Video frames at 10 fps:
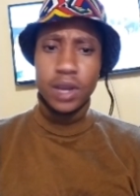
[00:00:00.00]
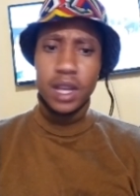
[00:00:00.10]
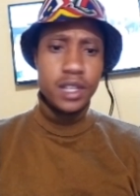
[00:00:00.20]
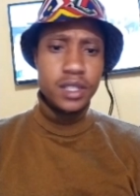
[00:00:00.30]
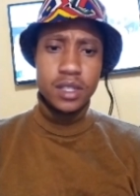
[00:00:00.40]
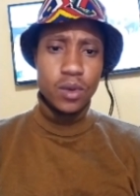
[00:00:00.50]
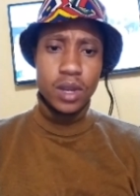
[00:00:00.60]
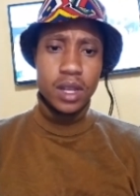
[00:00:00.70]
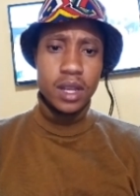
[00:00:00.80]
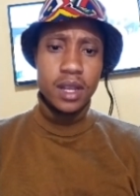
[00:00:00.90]
Energy is
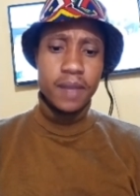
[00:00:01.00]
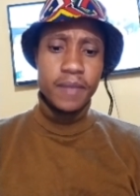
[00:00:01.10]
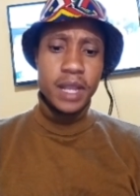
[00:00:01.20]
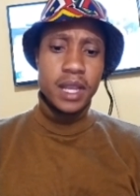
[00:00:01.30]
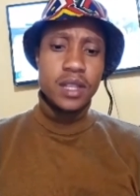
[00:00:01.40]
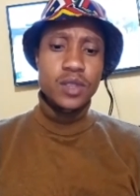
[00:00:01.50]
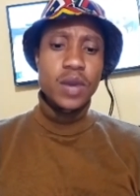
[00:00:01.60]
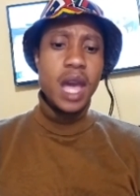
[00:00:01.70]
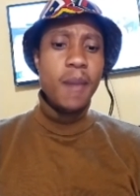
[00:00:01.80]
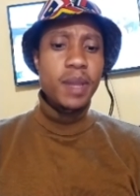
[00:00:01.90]
they're
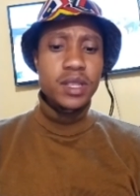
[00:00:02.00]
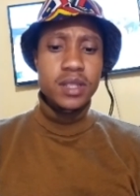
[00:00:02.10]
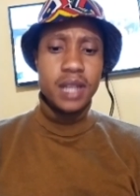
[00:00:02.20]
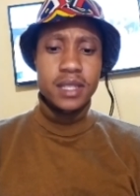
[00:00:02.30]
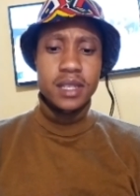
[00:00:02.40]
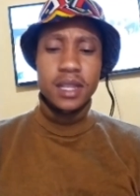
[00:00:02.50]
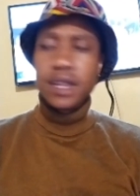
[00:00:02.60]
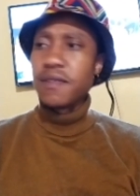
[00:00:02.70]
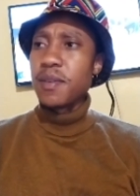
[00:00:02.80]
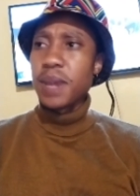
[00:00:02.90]
so epic tonight, and
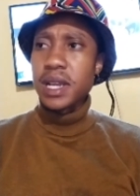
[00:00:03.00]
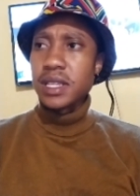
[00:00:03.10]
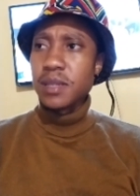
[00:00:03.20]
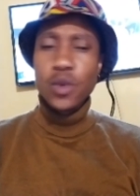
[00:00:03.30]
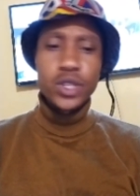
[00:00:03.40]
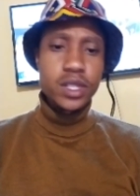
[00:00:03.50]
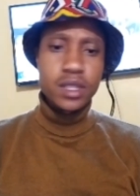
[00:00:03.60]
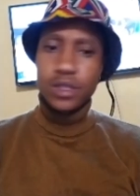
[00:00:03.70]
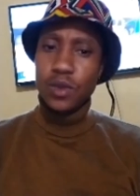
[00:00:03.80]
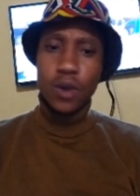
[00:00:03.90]
everybody's emotion
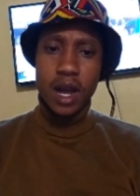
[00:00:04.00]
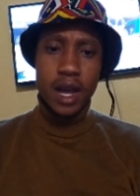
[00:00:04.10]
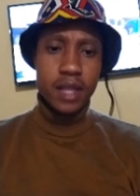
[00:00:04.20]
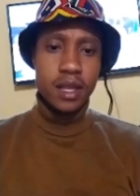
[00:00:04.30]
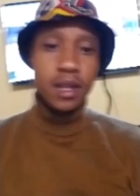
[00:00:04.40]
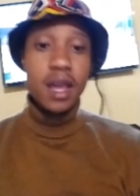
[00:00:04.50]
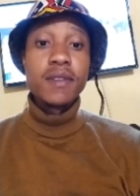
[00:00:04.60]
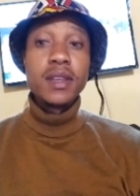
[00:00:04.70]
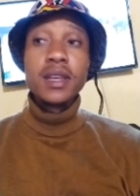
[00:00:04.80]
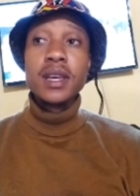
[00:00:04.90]
is so high that
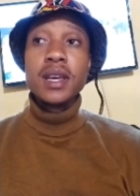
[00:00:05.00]
every